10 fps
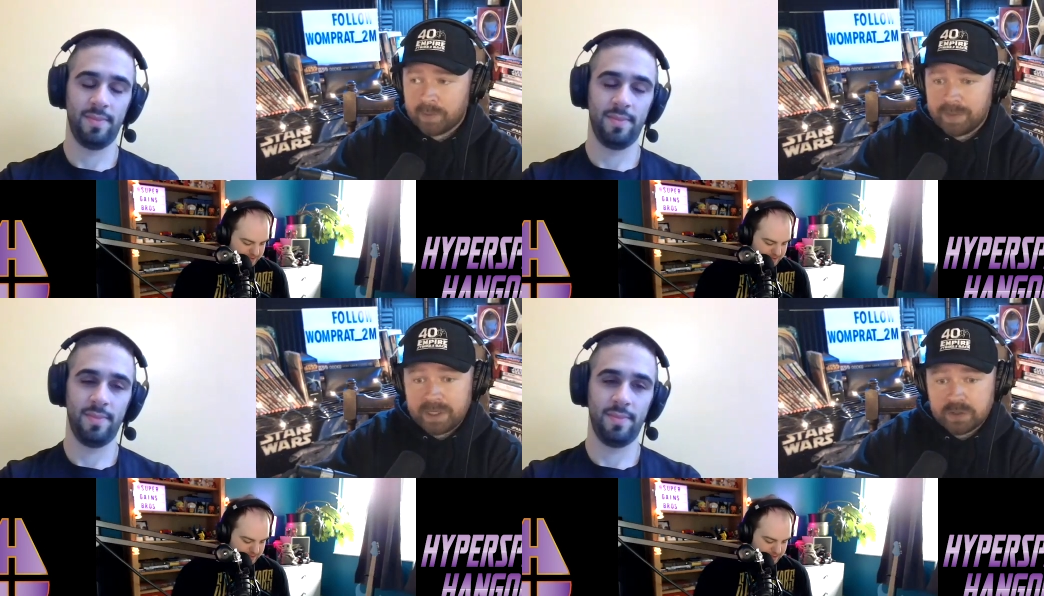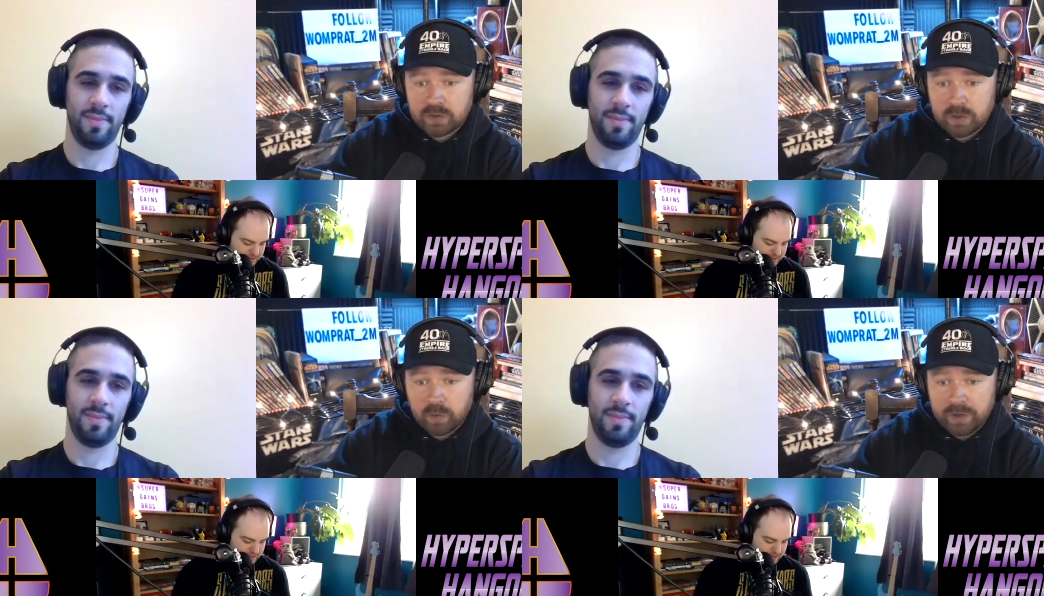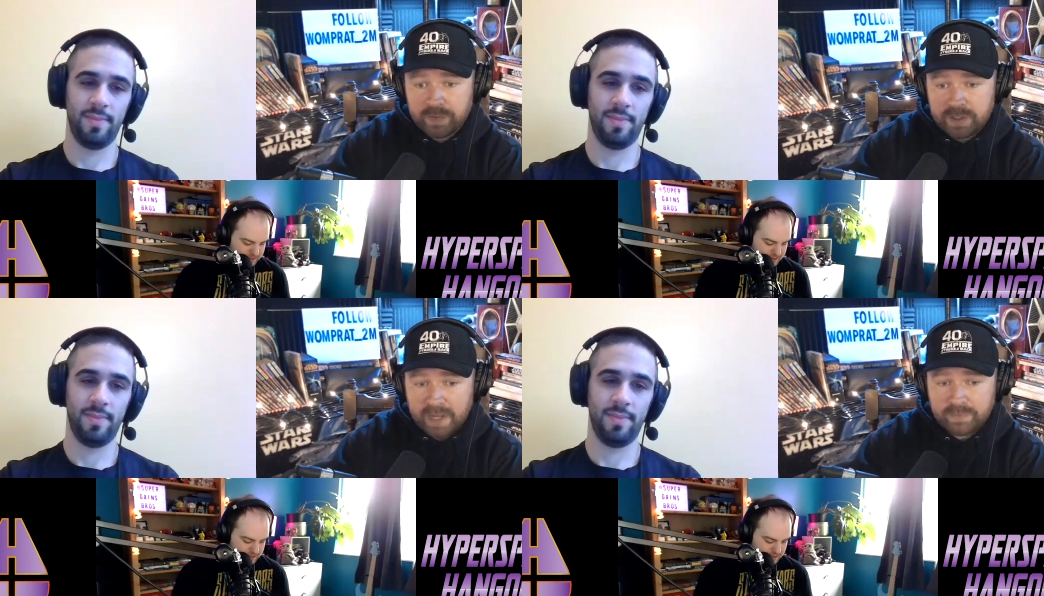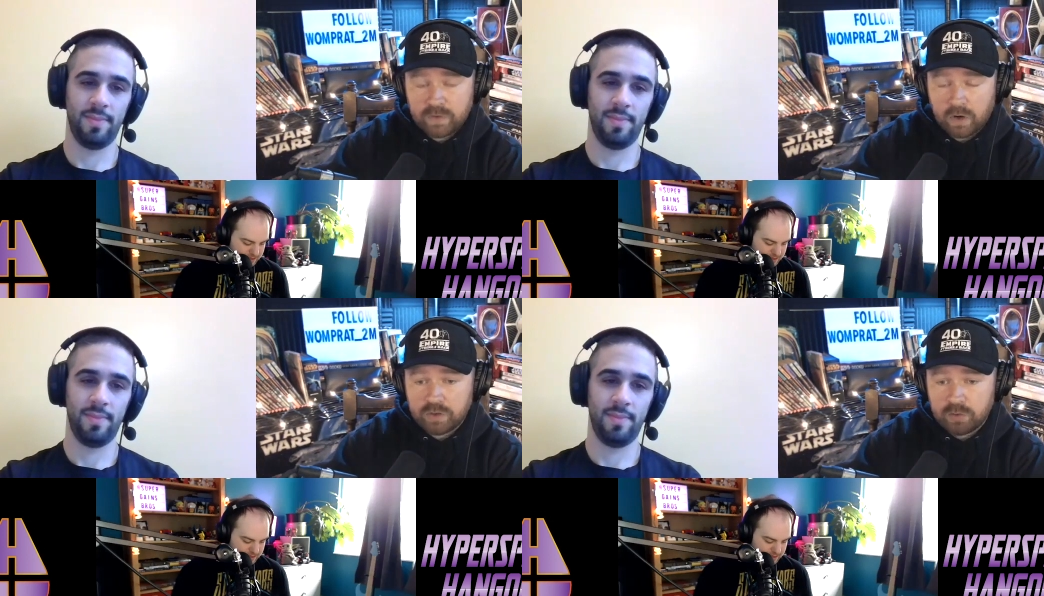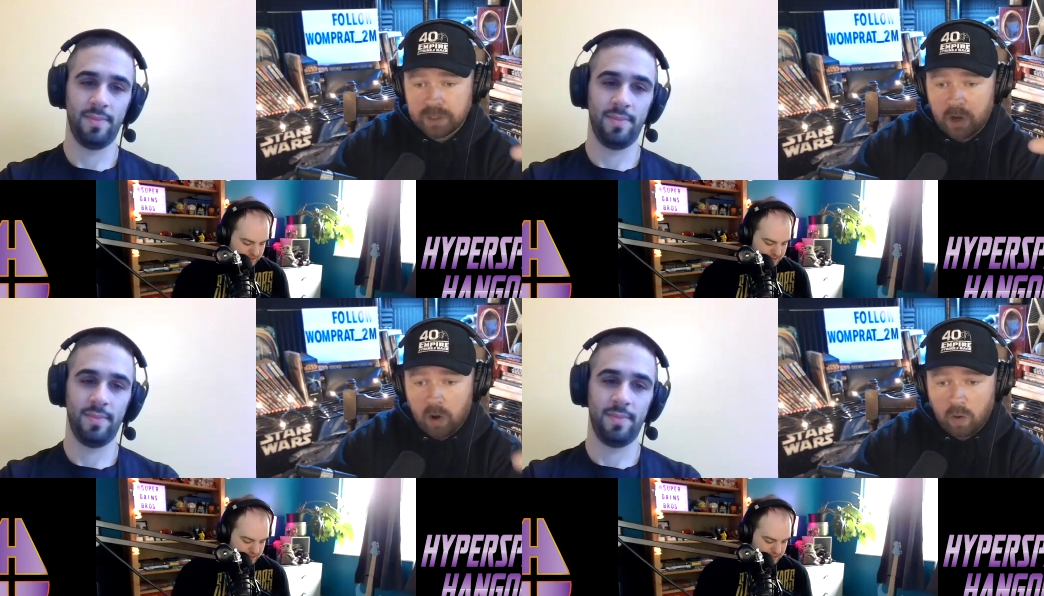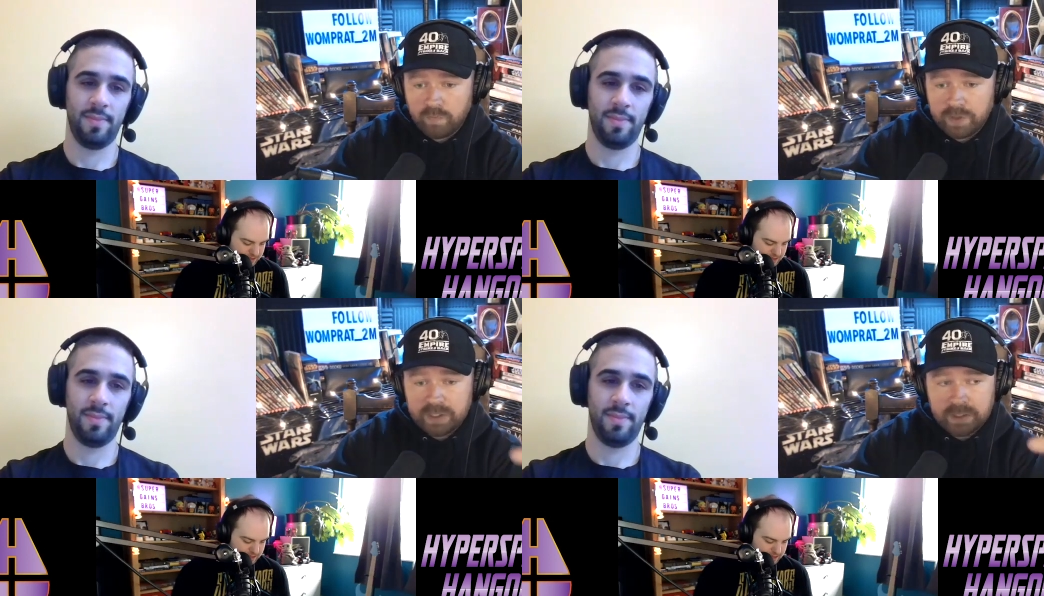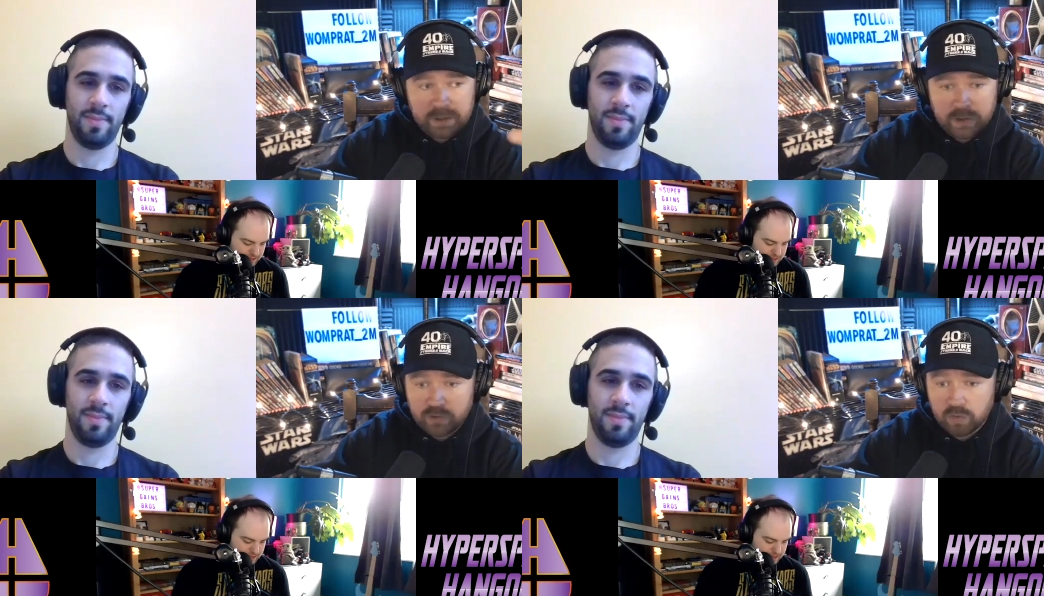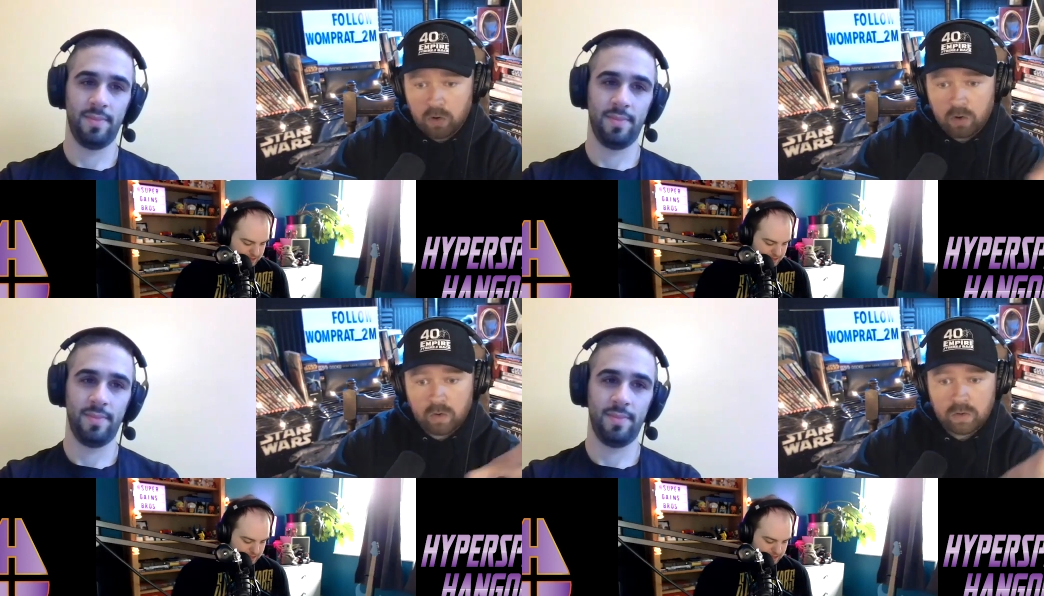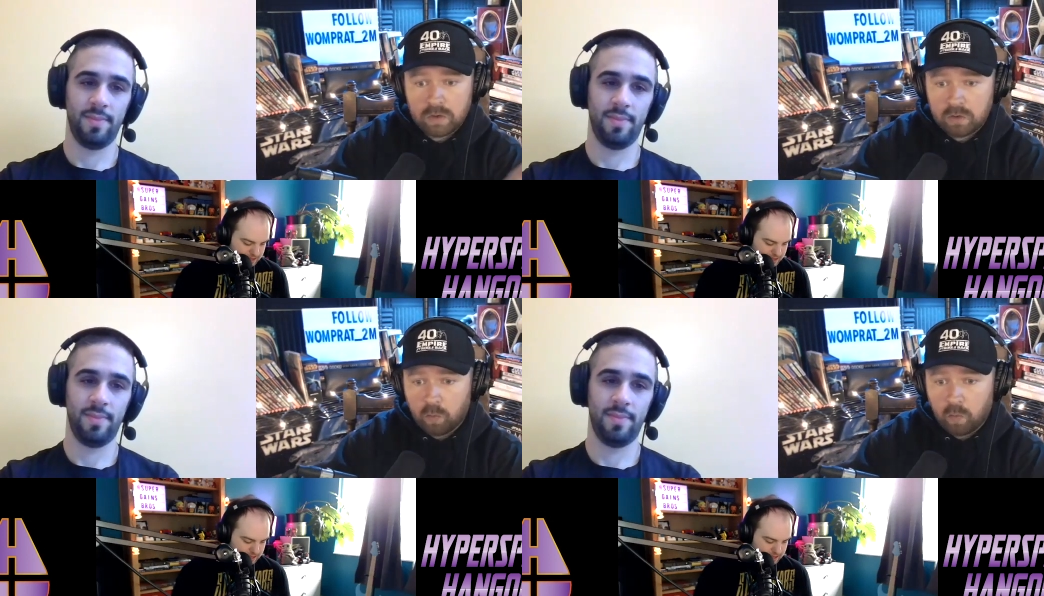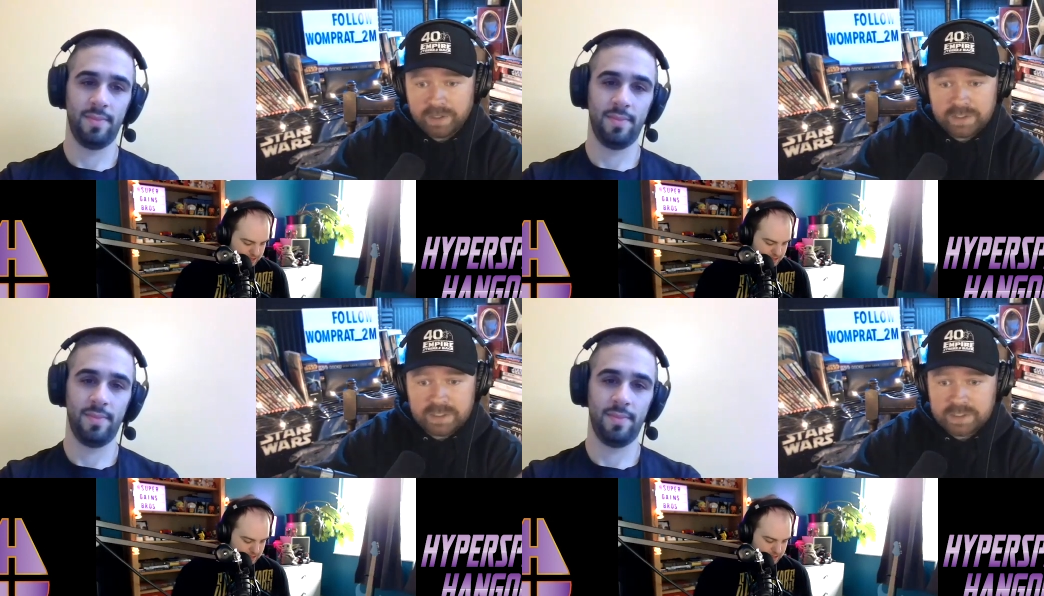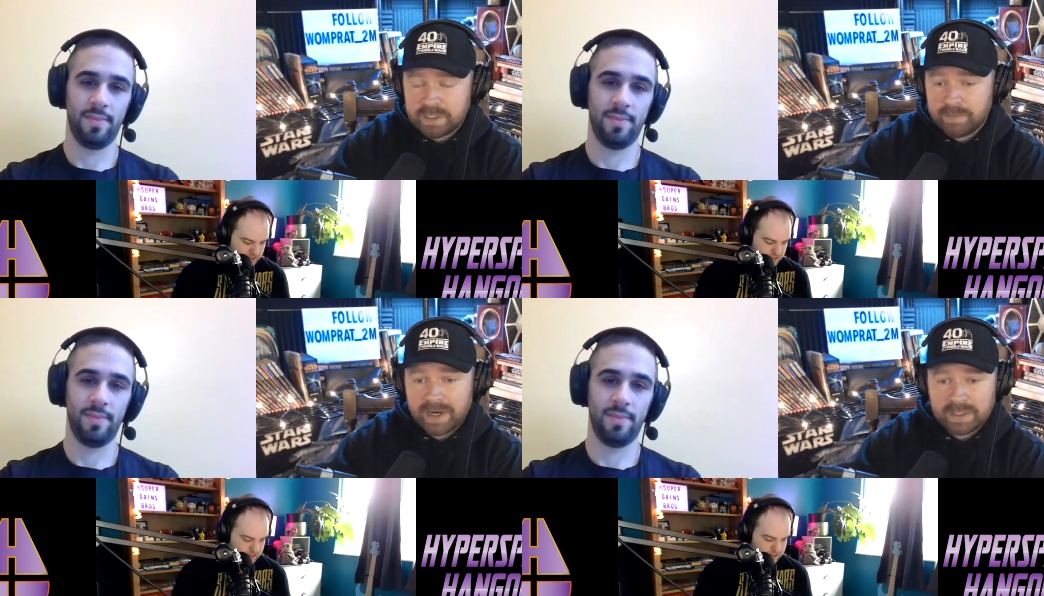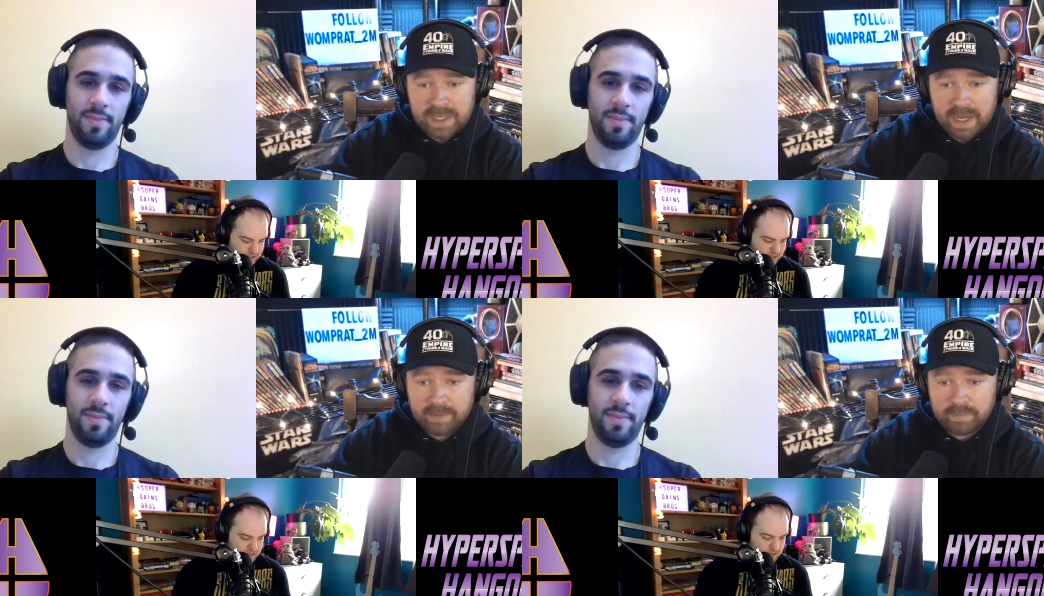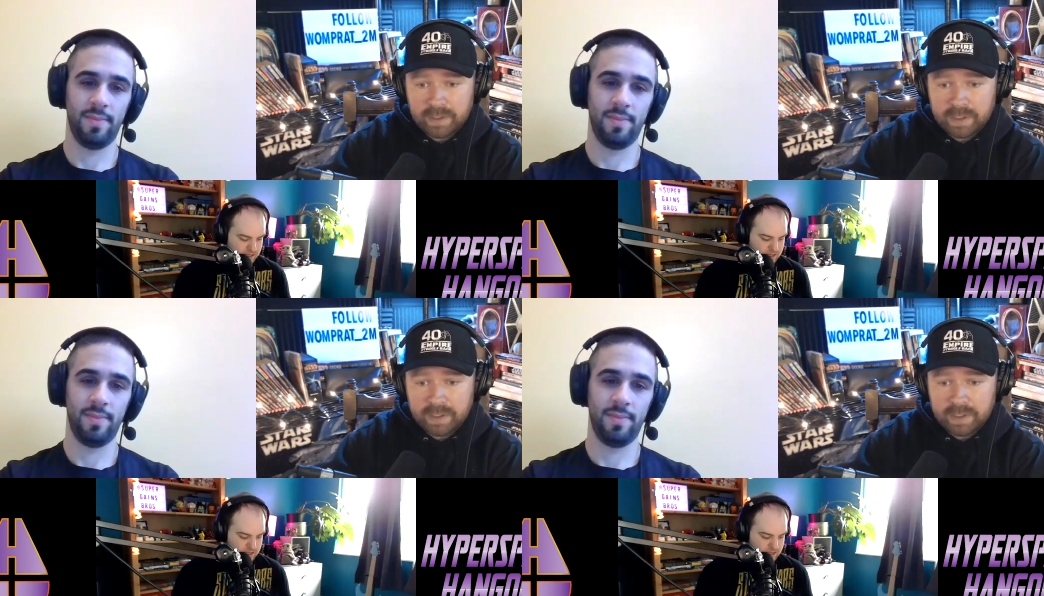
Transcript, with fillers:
Speaker 1: because with the Death Star, you can only control one system at a time.